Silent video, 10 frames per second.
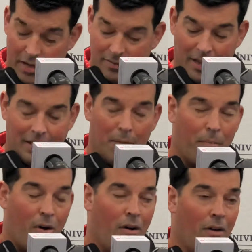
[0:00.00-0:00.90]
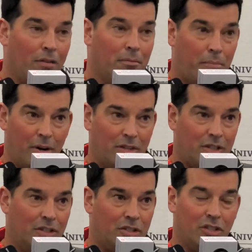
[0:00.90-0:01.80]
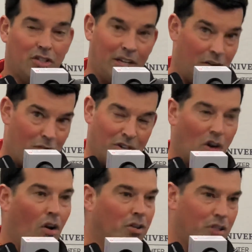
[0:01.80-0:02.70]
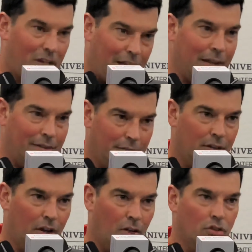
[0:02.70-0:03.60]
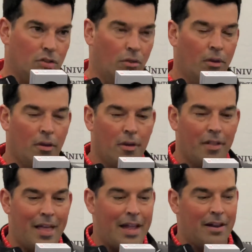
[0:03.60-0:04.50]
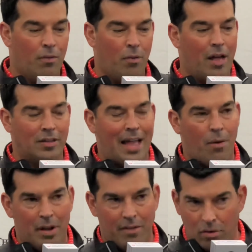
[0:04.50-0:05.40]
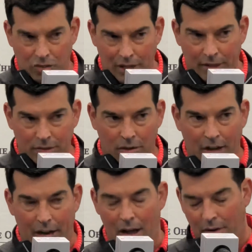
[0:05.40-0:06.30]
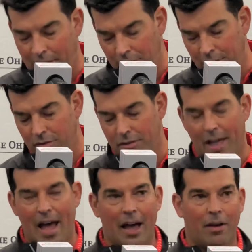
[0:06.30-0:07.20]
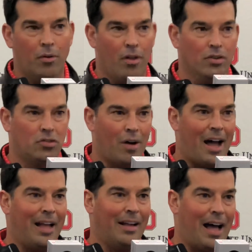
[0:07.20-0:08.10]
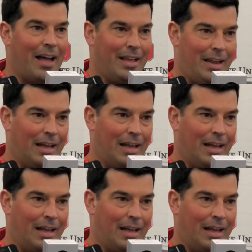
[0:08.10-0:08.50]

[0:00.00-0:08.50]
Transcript: Take that ball, put it chin, chin, chin, and run as hard as you can, you know. And so that, without that, we have no chance. Okay, now can we do that with also high-end